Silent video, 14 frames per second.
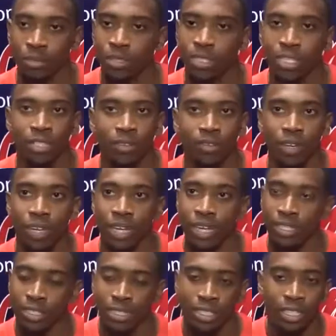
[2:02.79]
seeing the
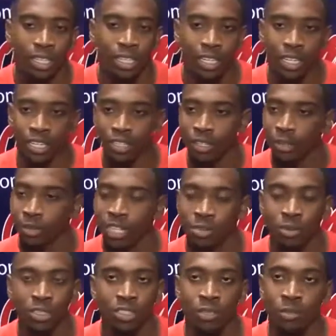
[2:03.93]
fans, and you know, next
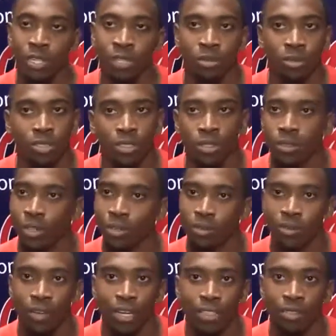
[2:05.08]
week is a big one, so I know the
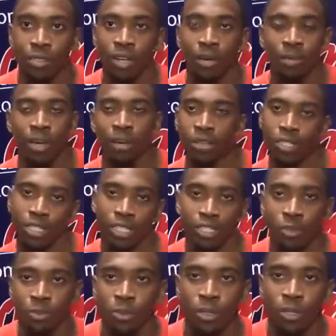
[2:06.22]
fans gonna come out and
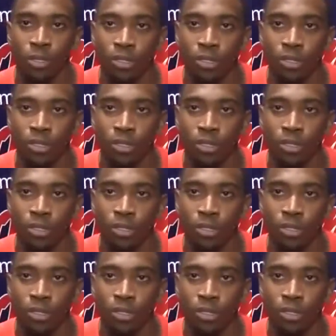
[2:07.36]
support.